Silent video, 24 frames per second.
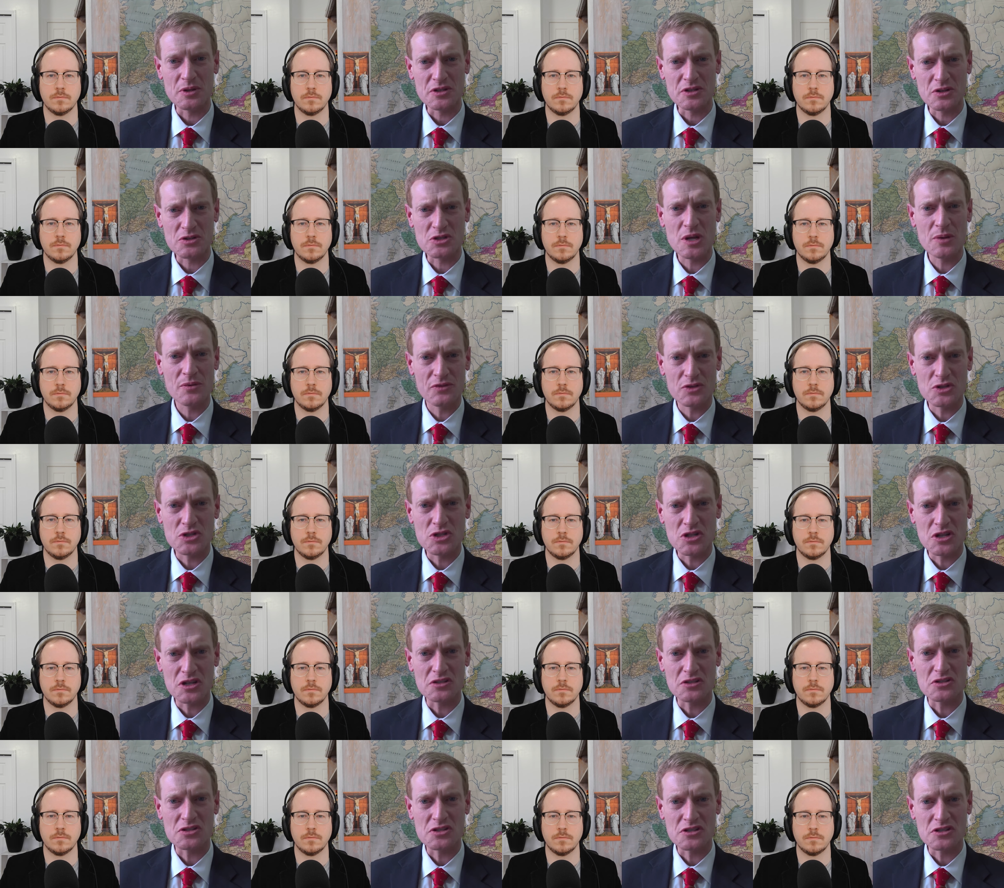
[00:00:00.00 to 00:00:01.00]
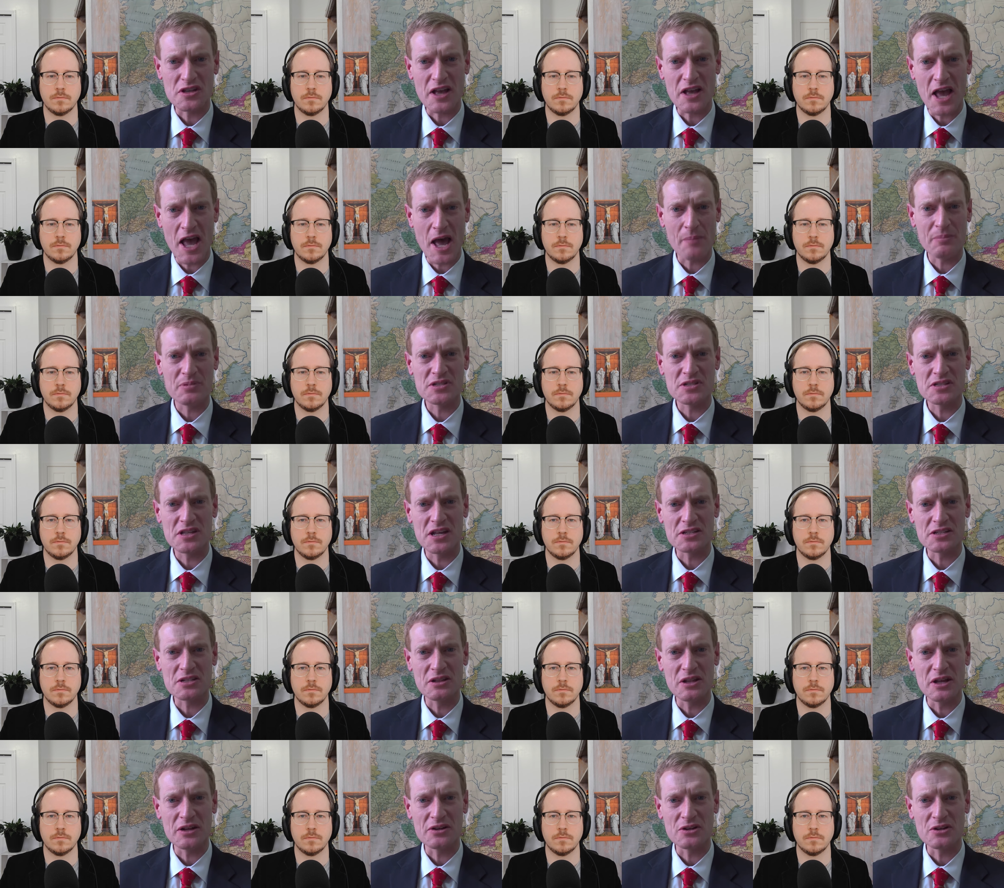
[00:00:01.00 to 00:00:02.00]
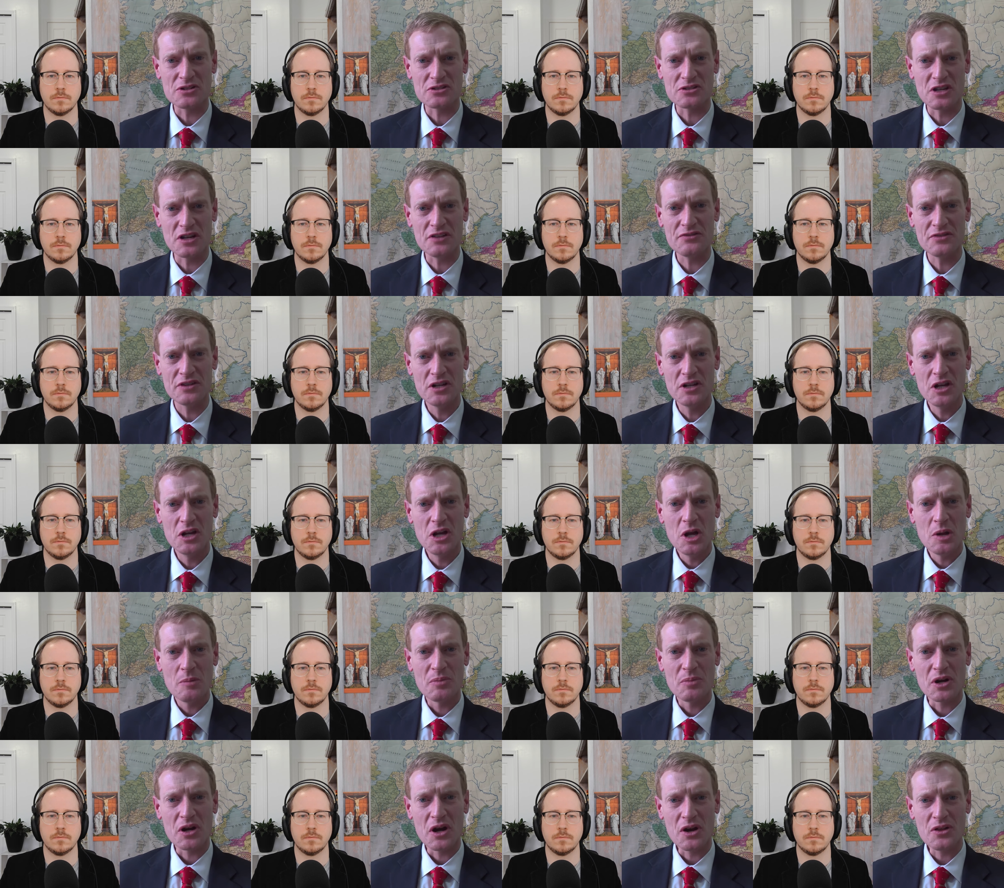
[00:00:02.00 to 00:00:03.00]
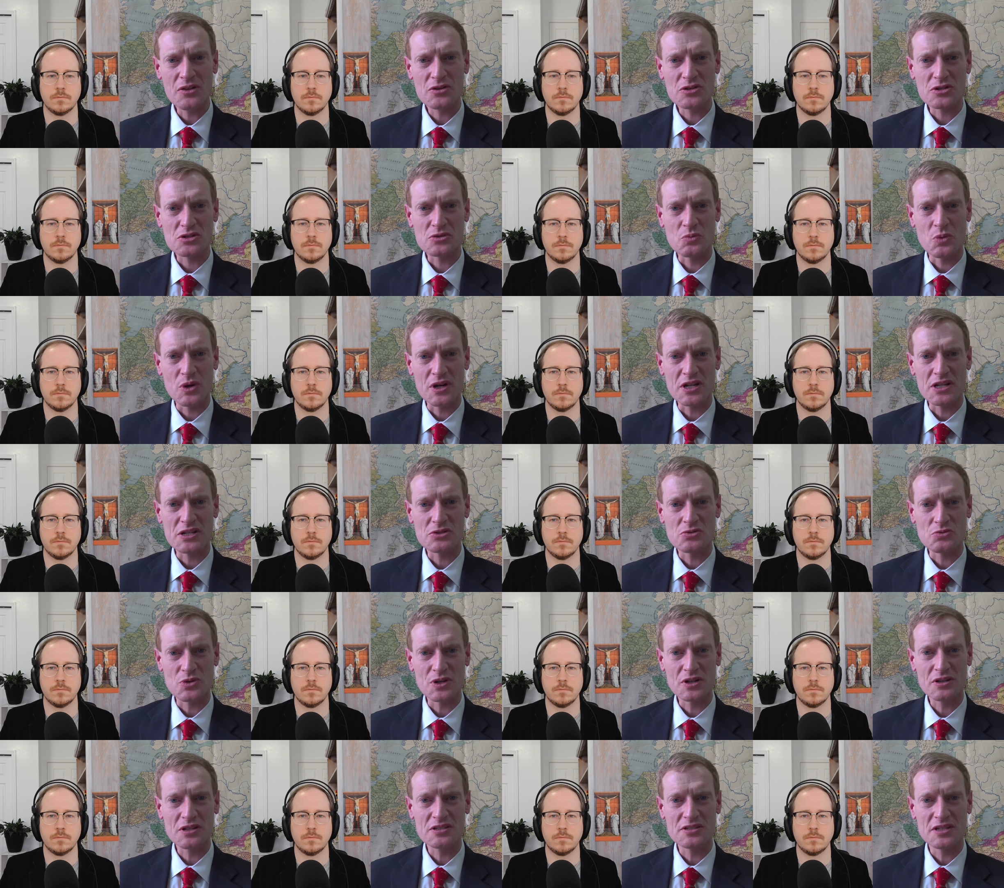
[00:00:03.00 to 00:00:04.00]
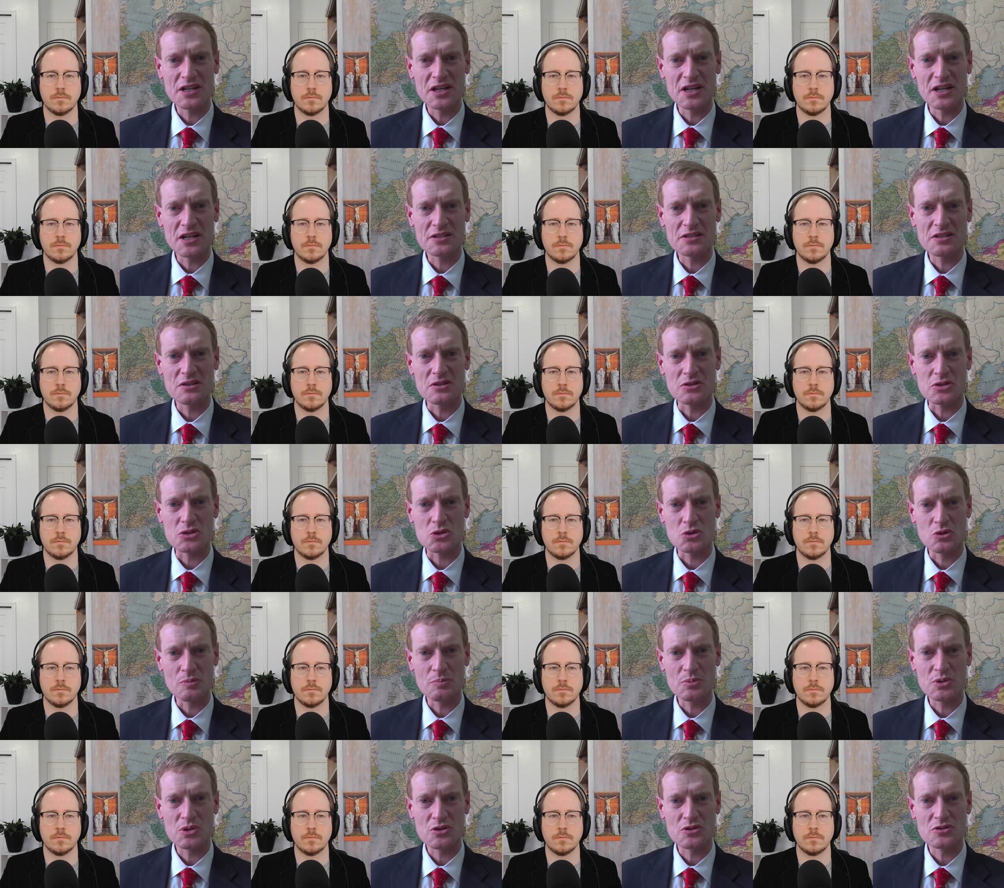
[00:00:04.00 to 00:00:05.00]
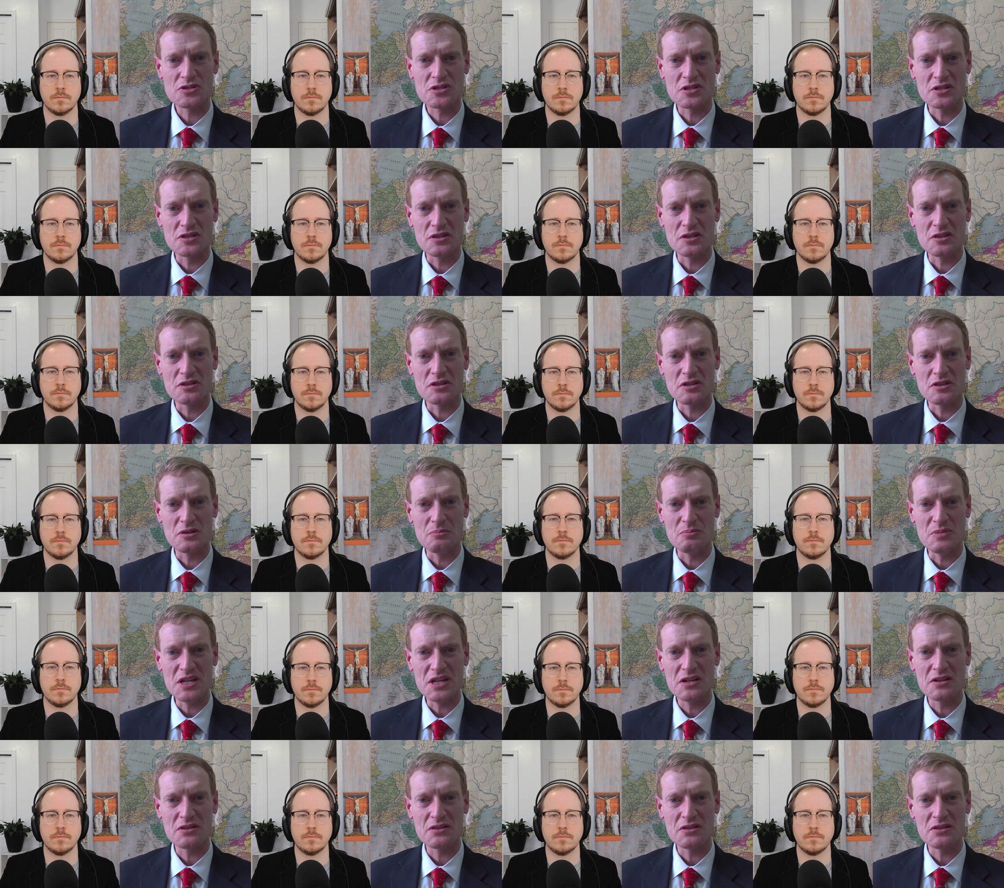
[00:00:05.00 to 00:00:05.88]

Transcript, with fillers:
Speaker 1: you know, some of it's, it's happenstance letter stuff, but others, when he's really digging into the scriptures and to the meat